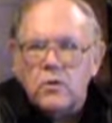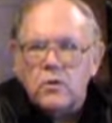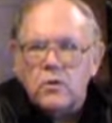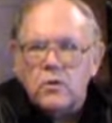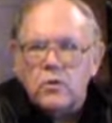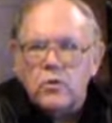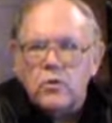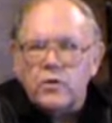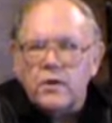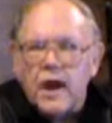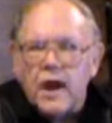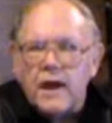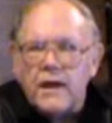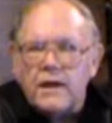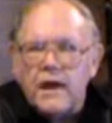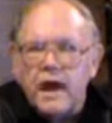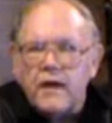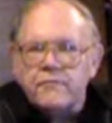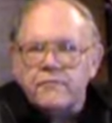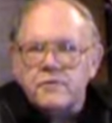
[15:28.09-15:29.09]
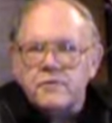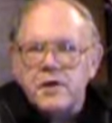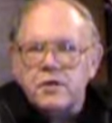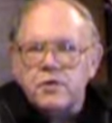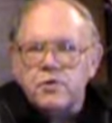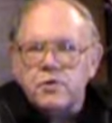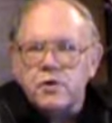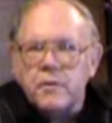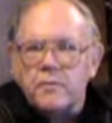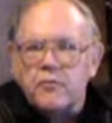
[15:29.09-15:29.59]
who died half a
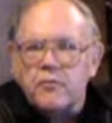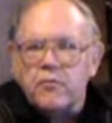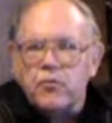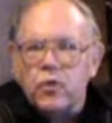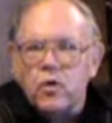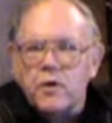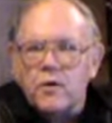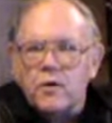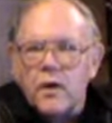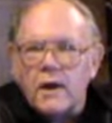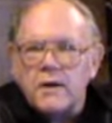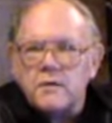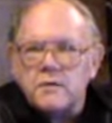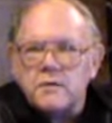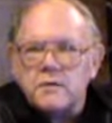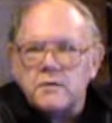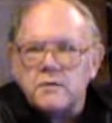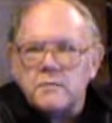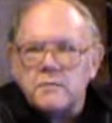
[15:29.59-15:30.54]
century before Christ.